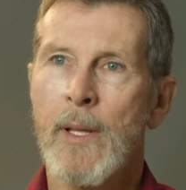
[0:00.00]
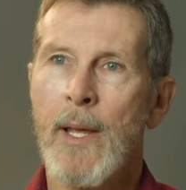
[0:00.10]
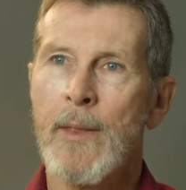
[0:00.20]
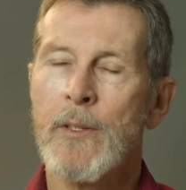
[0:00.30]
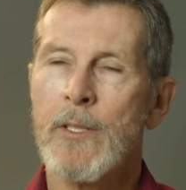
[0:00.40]

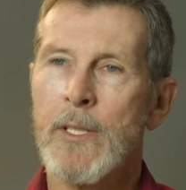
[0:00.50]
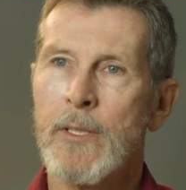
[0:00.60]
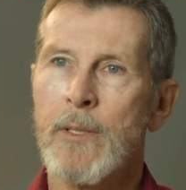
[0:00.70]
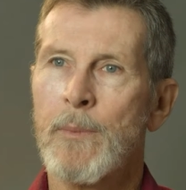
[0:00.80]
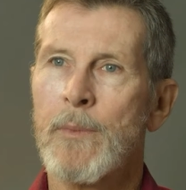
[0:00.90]
and their
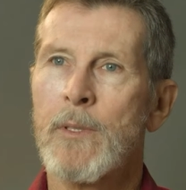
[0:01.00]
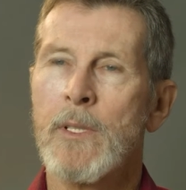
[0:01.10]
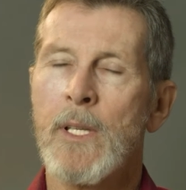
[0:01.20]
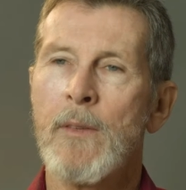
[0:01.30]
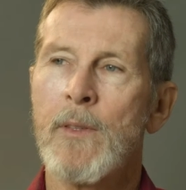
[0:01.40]
systems,
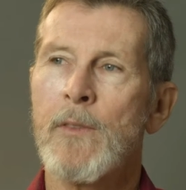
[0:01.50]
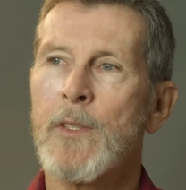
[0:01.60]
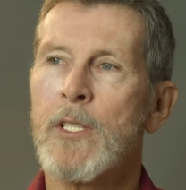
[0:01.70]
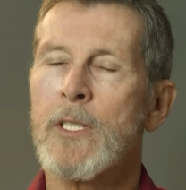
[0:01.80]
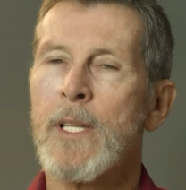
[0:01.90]
even if
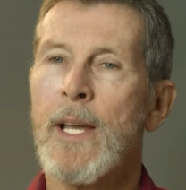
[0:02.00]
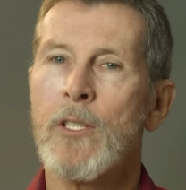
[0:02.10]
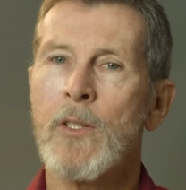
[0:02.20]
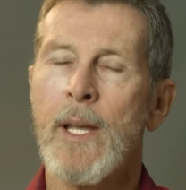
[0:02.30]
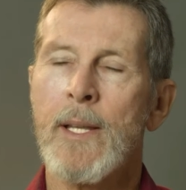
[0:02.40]
it's just
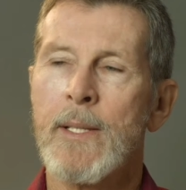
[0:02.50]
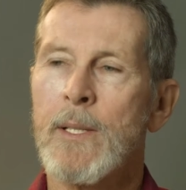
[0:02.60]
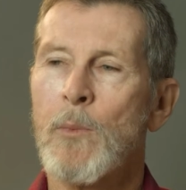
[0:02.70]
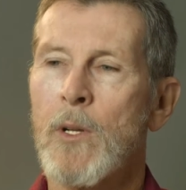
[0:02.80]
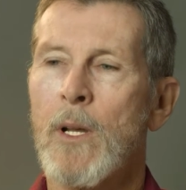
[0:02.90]
educating
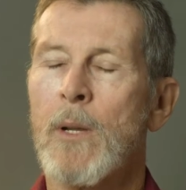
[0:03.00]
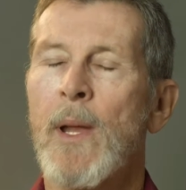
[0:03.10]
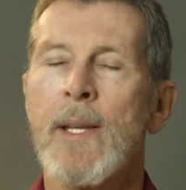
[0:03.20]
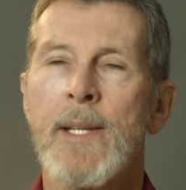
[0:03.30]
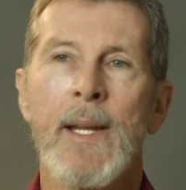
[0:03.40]
someone on
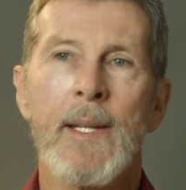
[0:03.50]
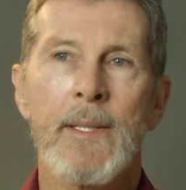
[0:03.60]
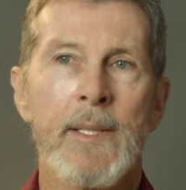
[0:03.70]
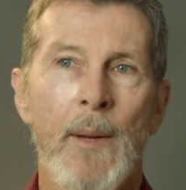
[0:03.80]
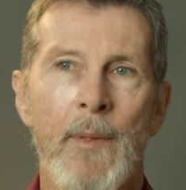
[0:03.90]
maintaining
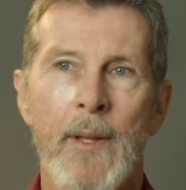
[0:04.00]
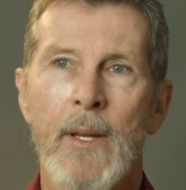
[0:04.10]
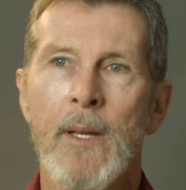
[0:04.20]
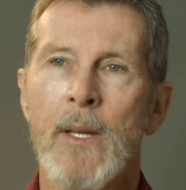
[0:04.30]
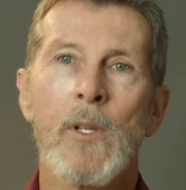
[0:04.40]
something.